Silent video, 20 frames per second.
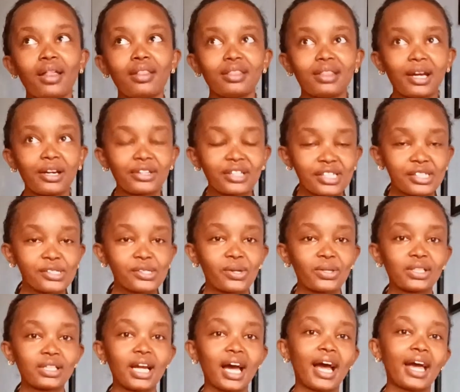the
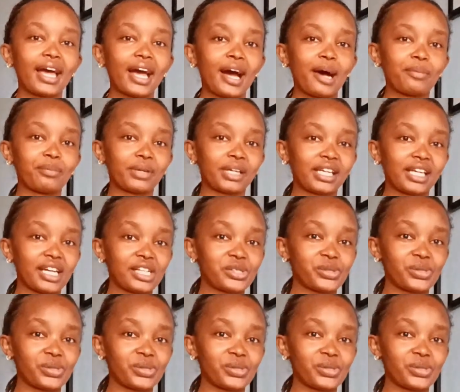reason I am here